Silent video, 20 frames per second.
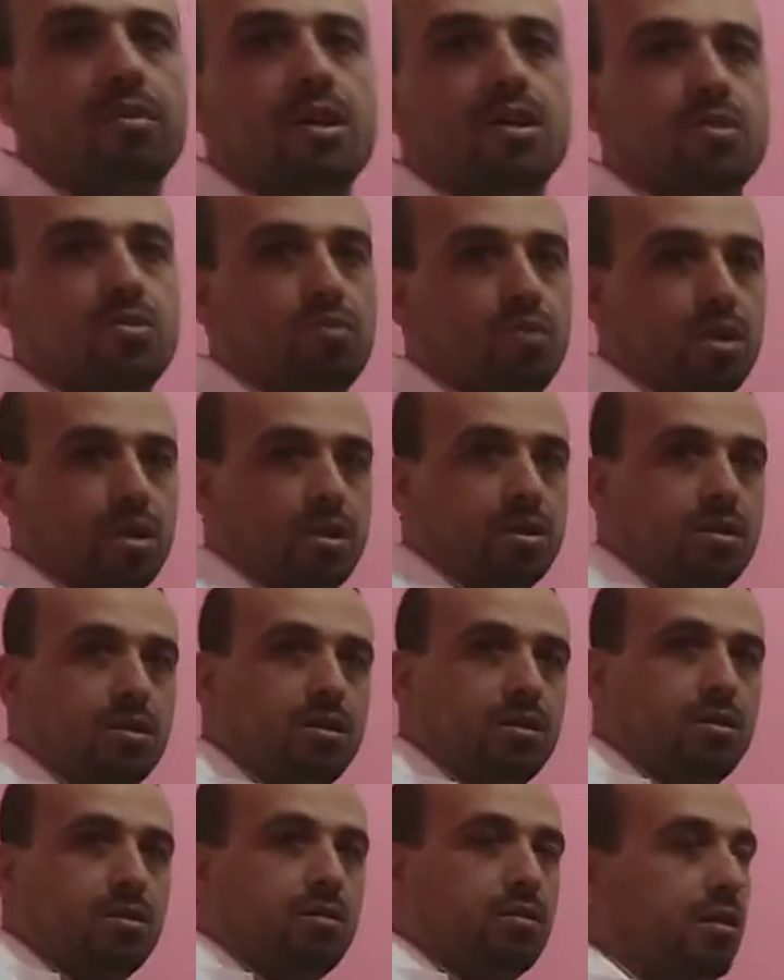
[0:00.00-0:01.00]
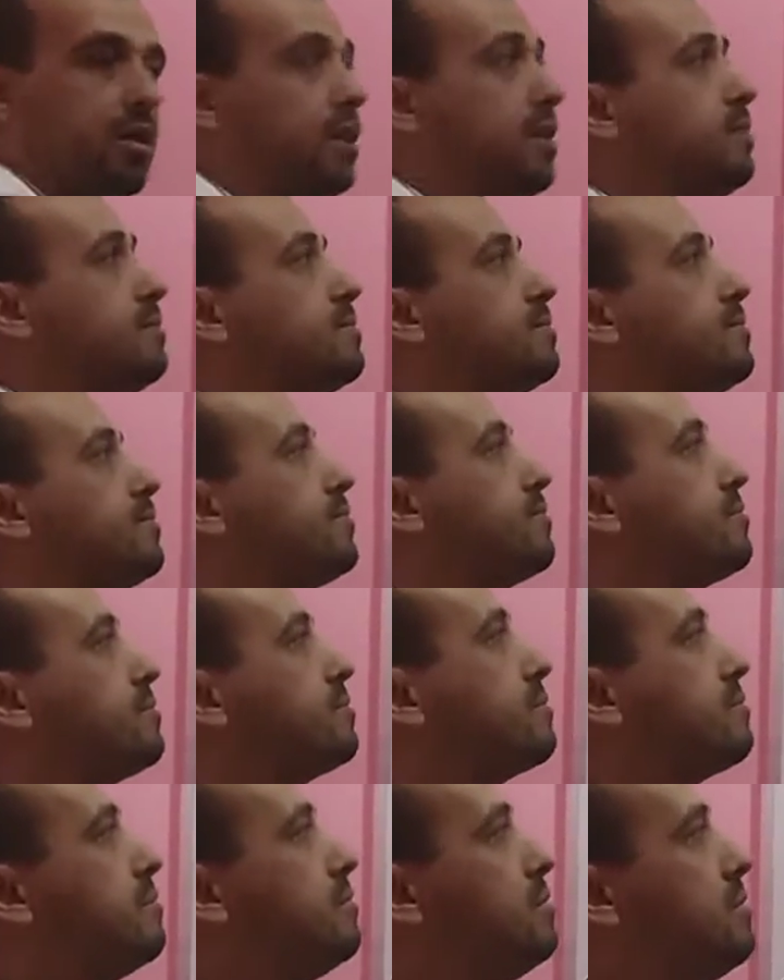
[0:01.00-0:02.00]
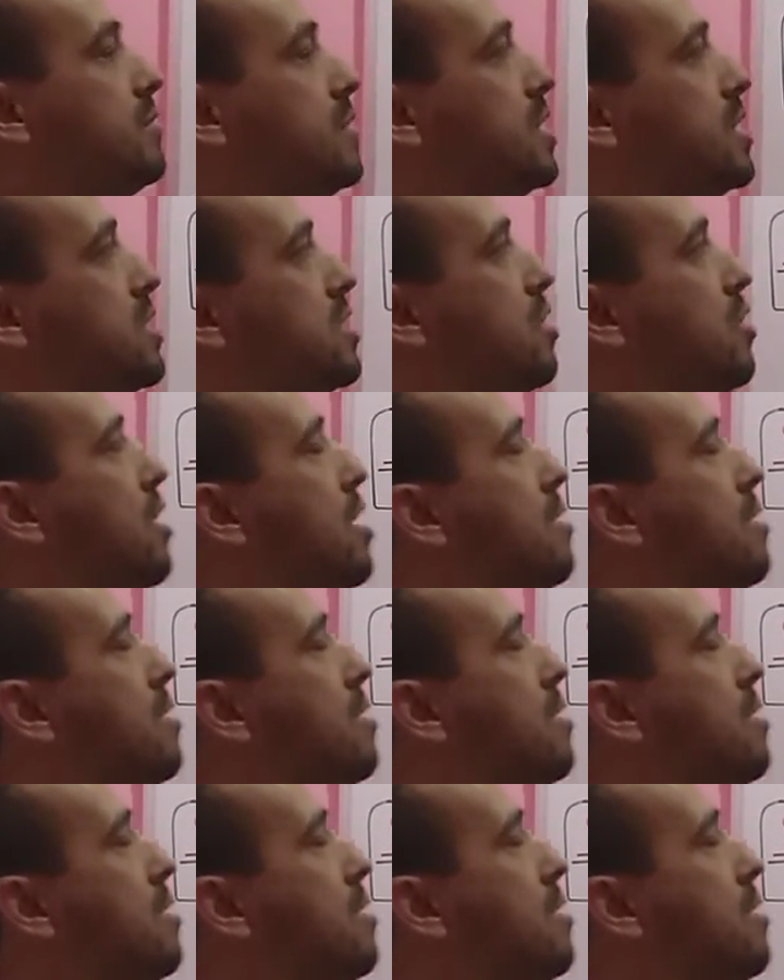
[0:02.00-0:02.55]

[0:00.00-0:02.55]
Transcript: plus 1. Okay. So